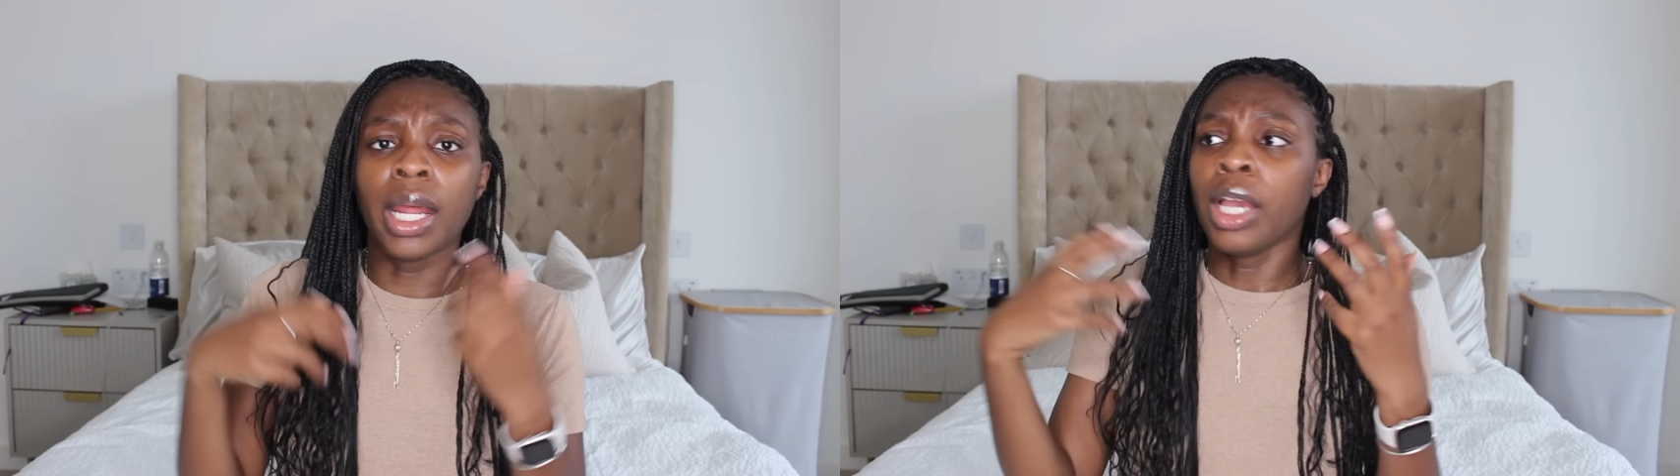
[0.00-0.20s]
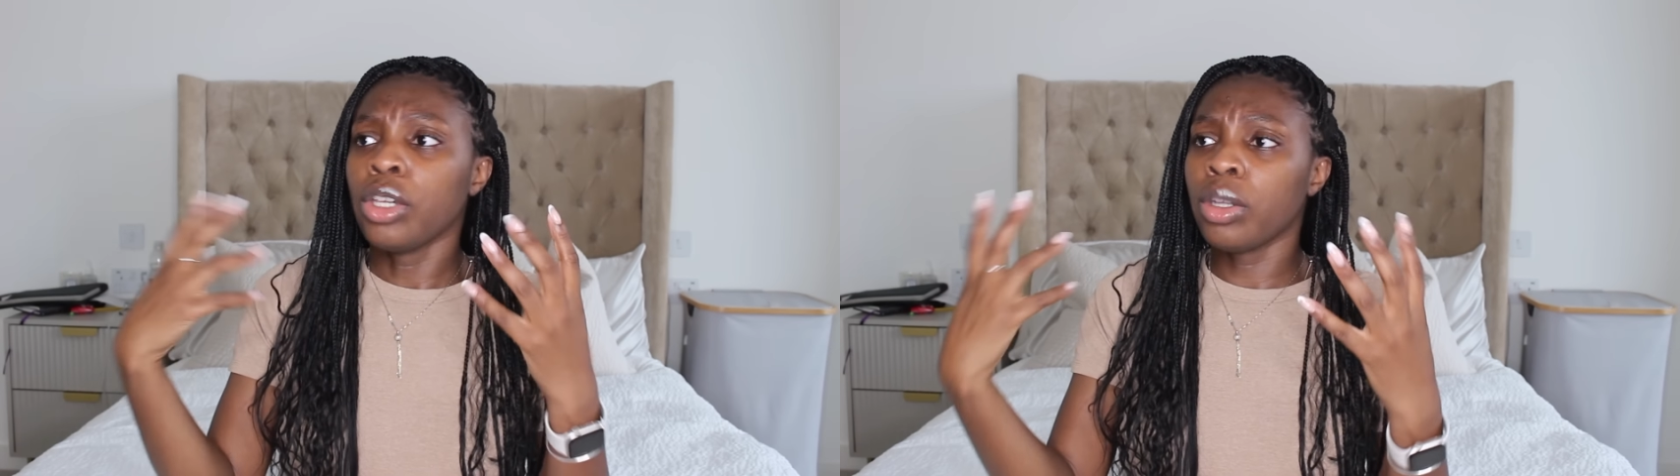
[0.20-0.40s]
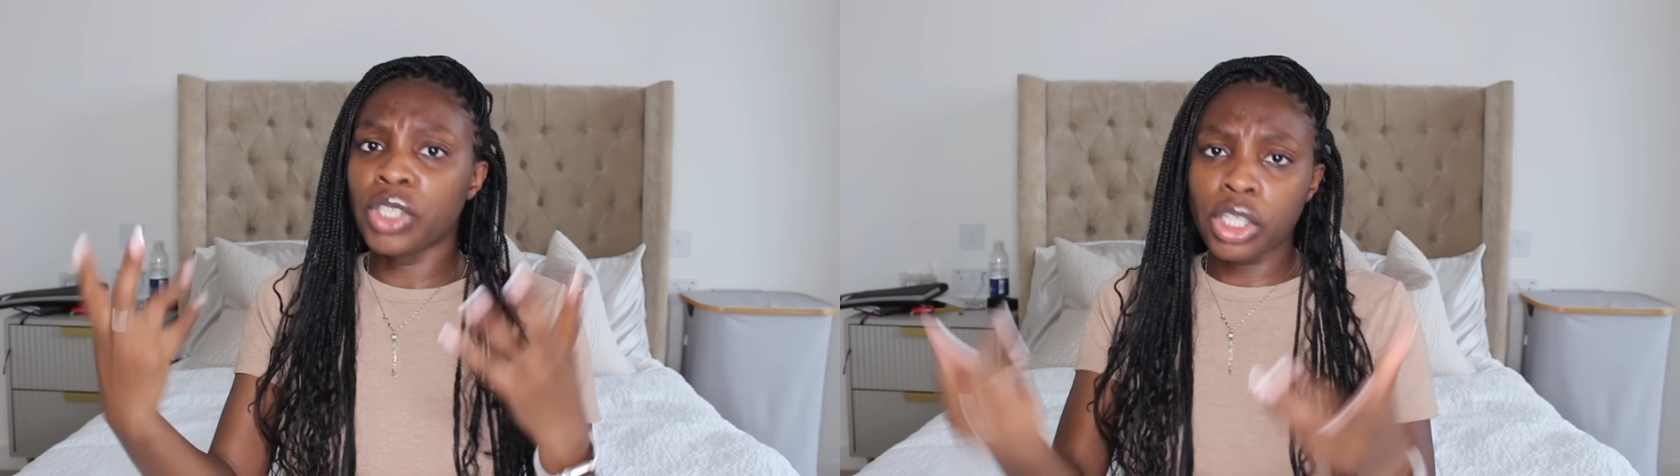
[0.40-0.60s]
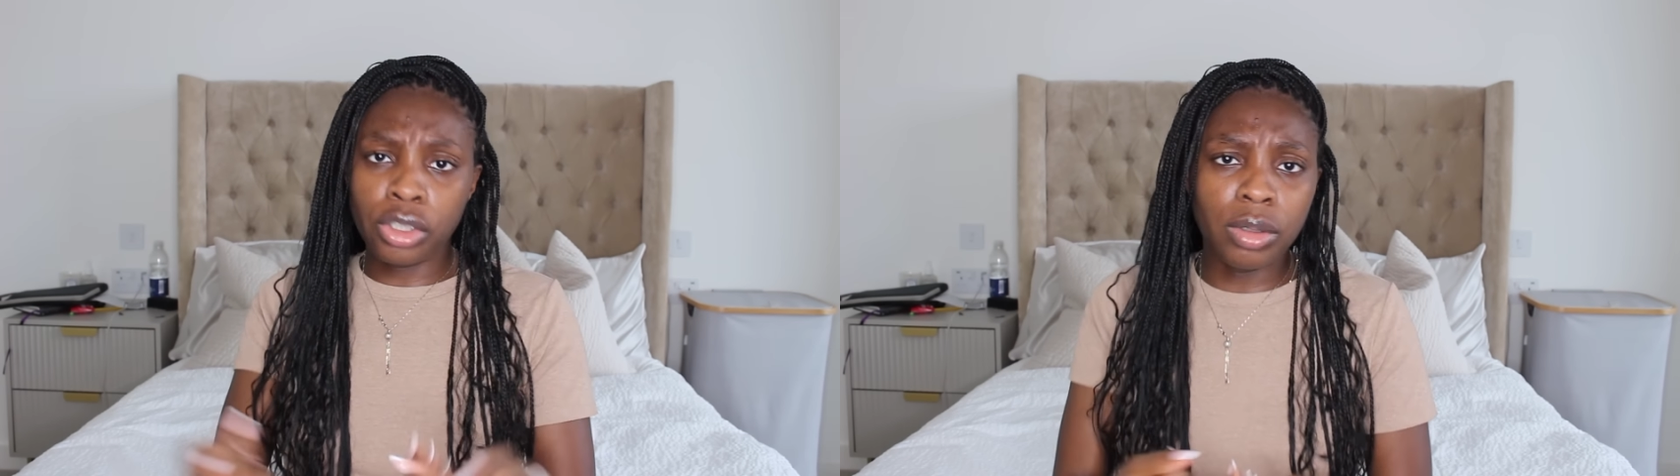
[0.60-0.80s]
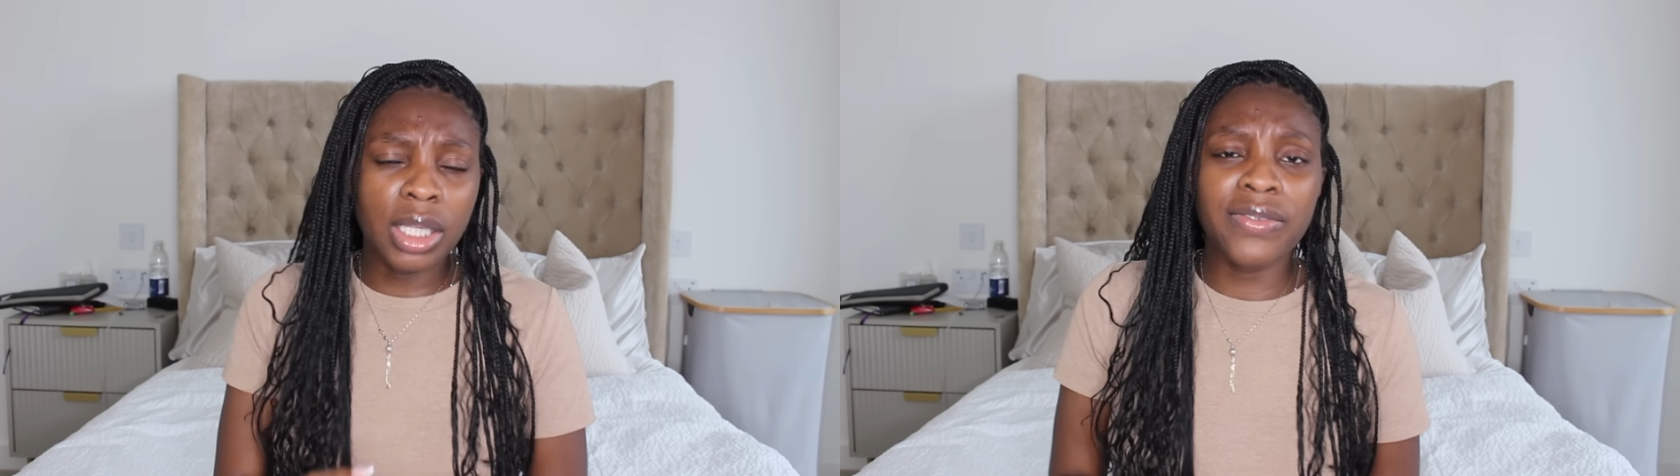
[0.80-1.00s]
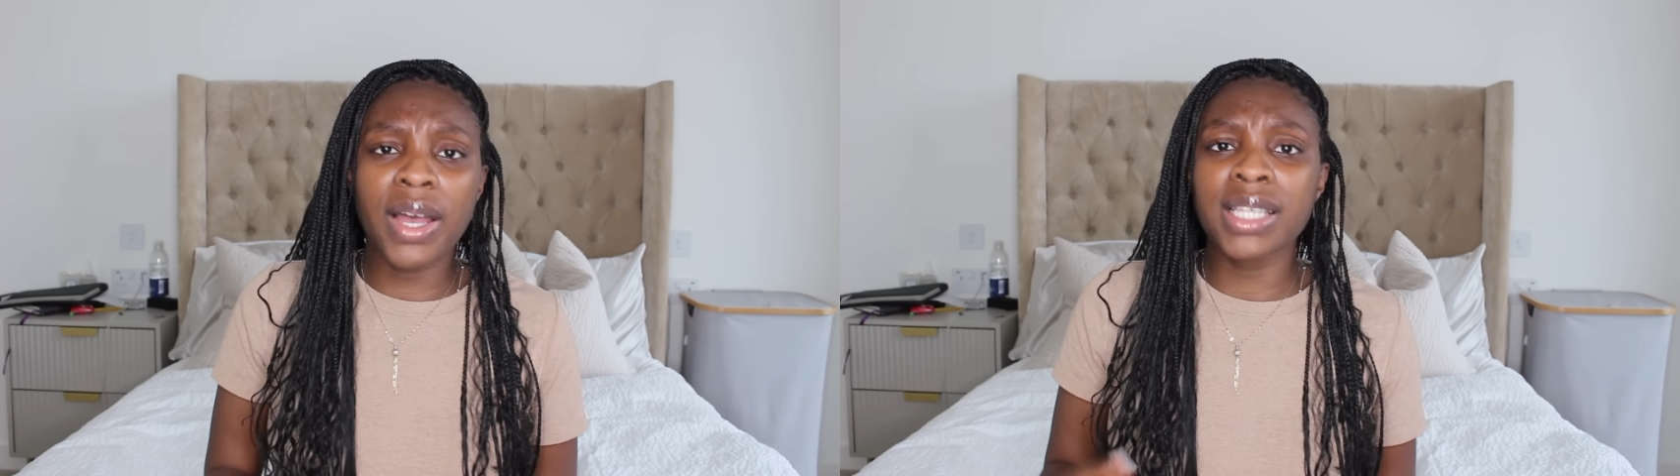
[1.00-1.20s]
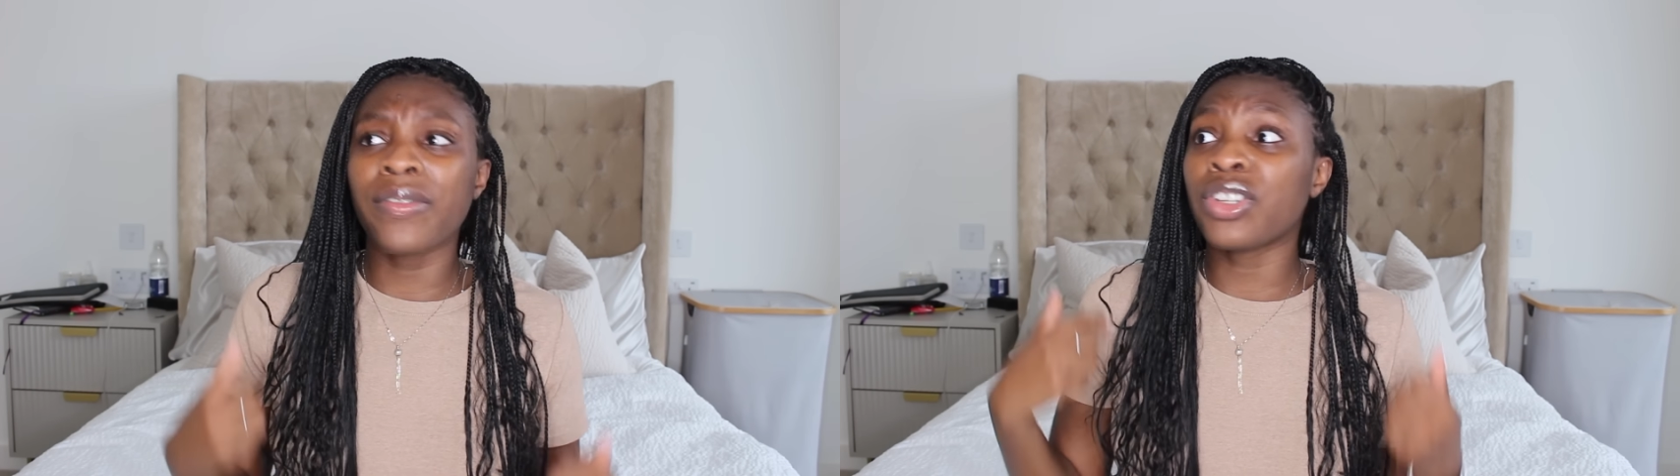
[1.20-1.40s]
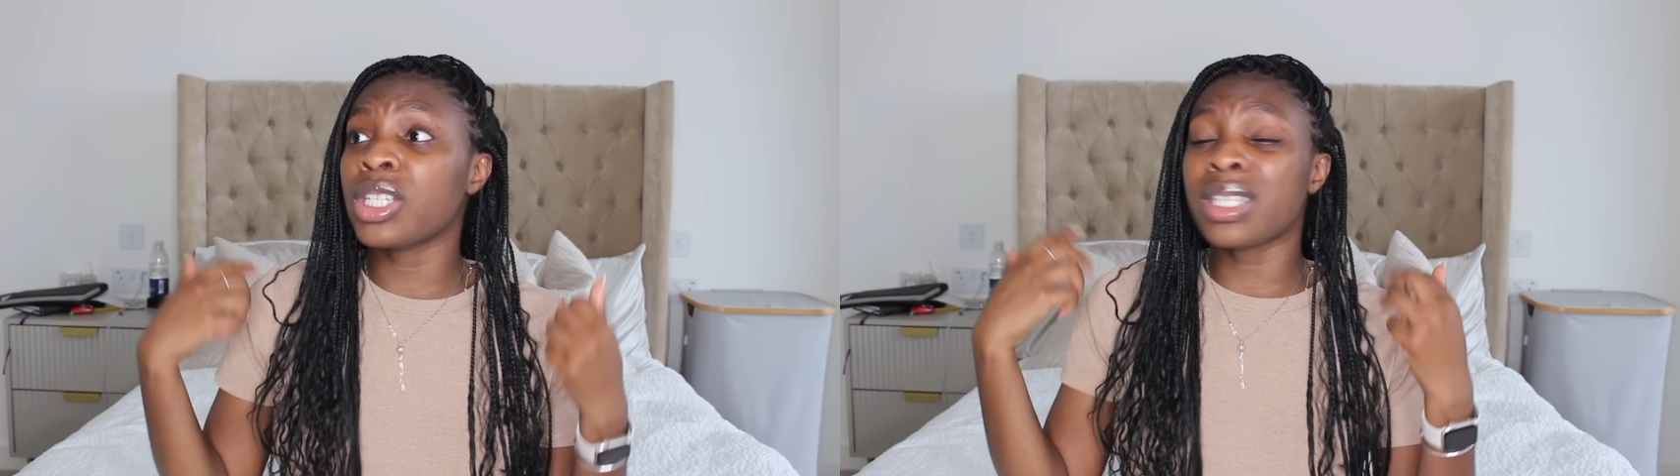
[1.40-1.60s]
you know, she could do things for
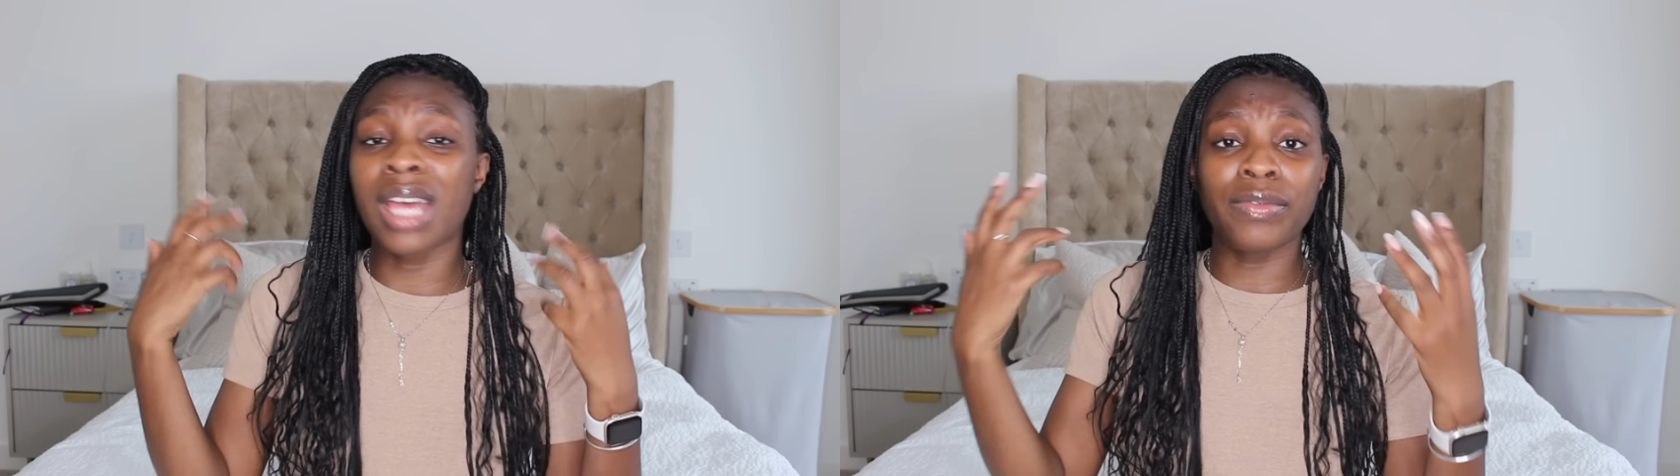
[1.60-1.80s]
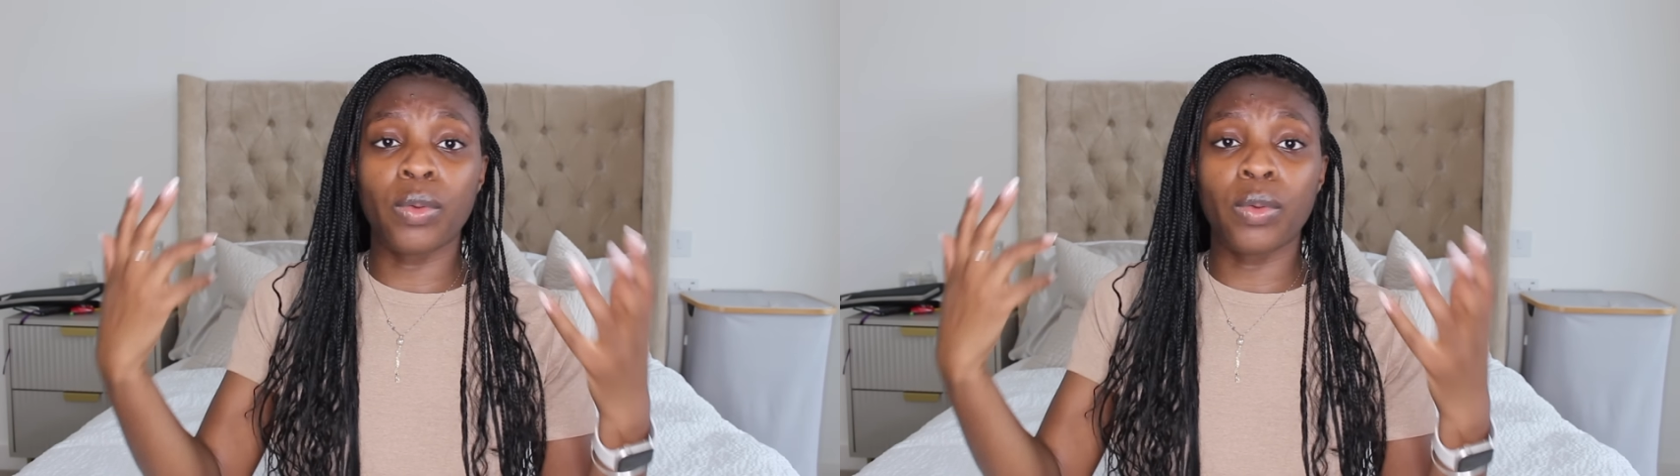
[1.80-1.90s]
herself and she doesn't have